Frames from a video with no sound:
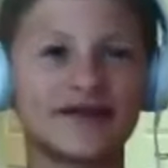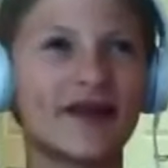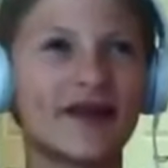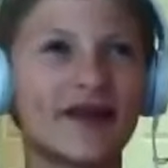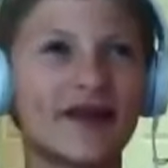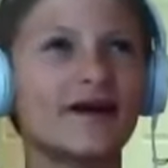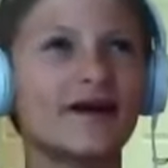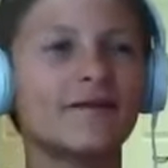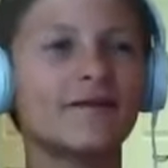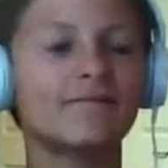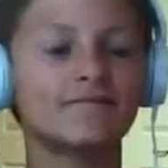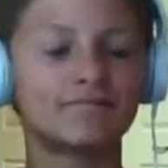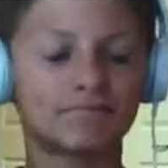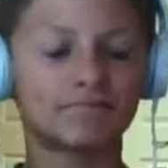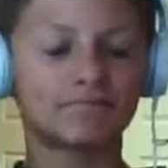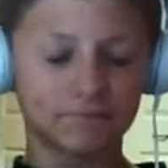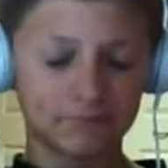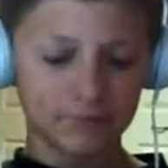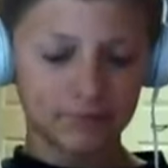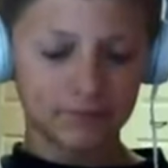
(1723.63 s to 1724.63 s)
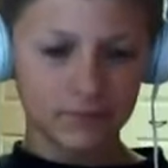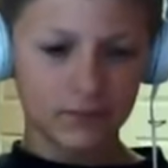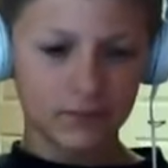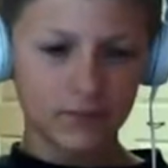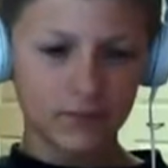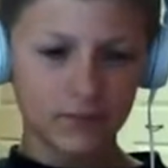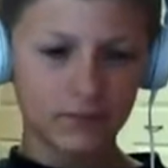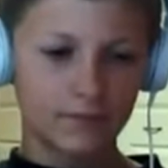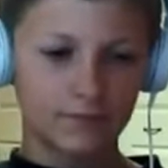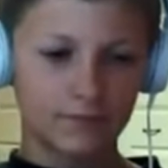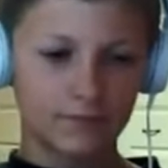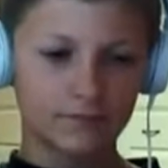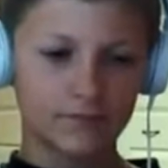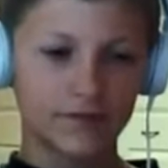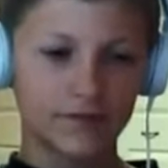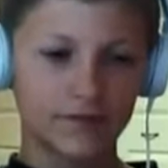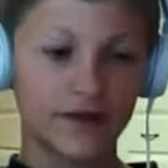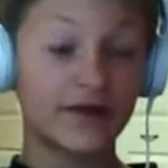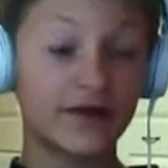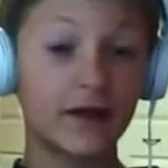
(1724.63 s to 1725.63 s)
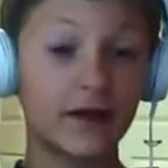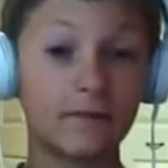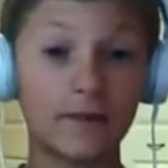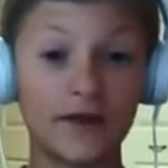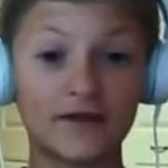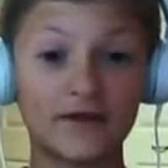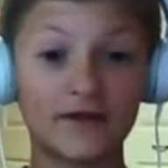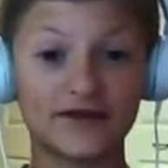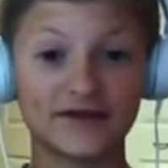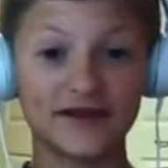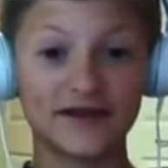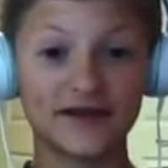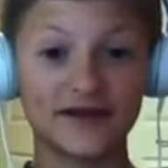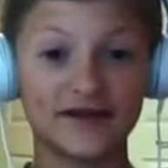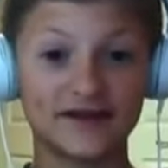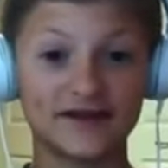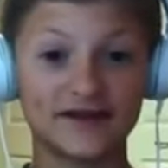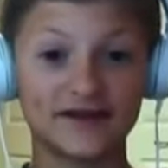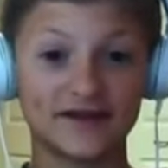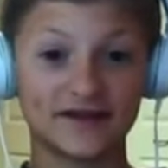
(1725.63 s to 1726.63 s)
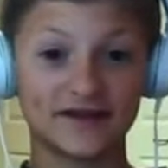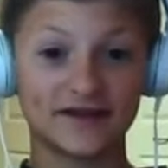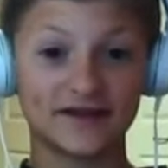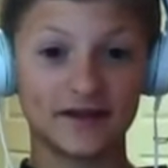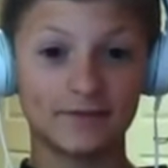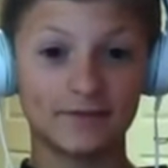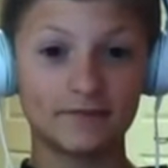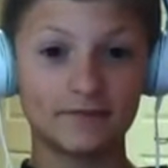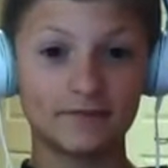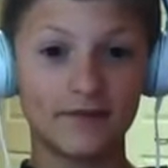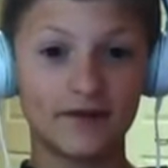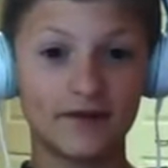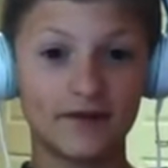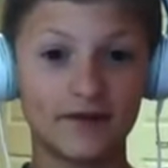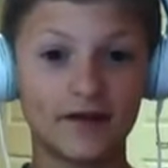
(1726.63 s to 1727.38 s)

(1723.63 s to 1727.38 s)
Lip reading: Sega. Then they made the CD system,